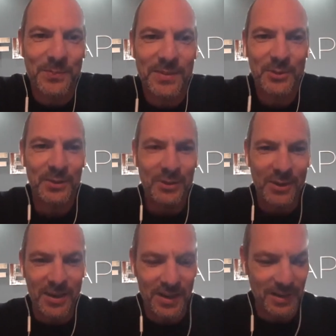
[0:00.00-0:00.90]
do it
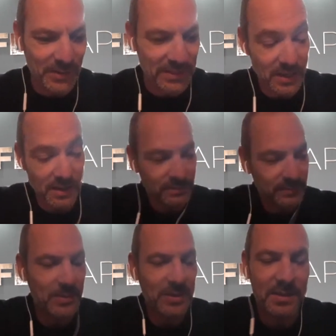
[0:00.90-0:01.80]
online. But yeah, I mean,